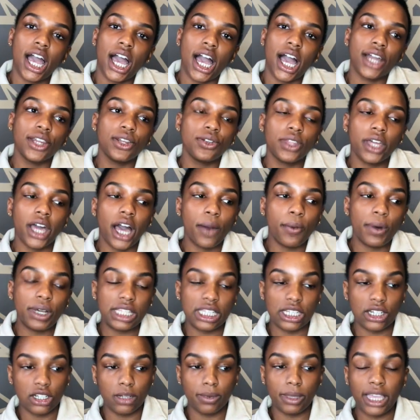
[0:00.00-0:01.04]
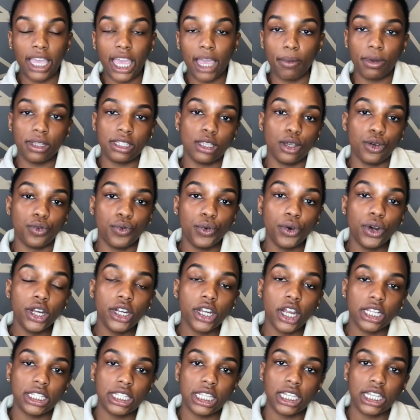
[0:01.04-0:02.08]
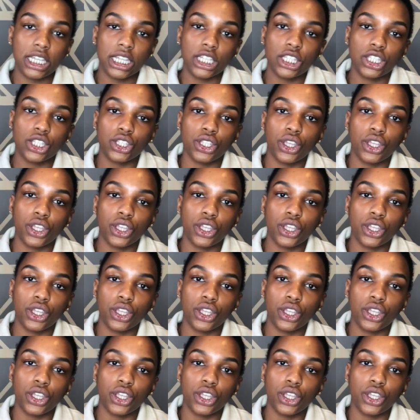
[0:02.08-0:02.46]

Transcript: I knew that I wasn't going to be able to afford her tickets,